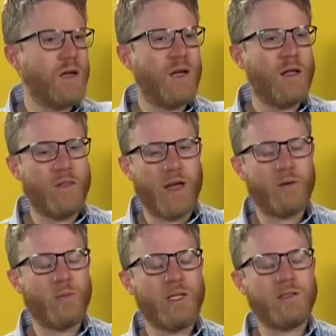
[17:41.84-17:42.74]
And
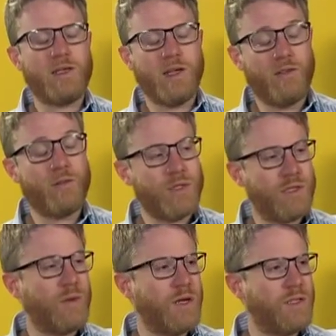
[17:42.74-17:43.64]
that means that government's
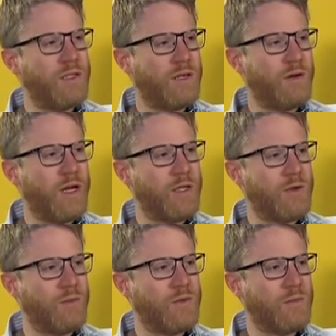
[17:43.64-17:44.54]
ability to create
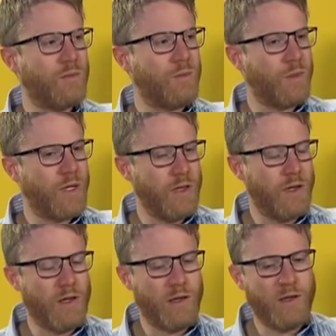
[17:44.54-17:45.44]
jobs
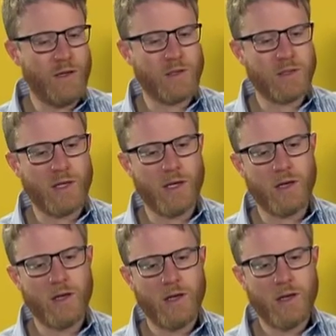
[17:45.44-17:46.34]
is
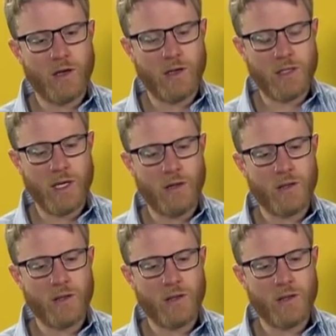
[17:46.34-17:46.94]
curtailed.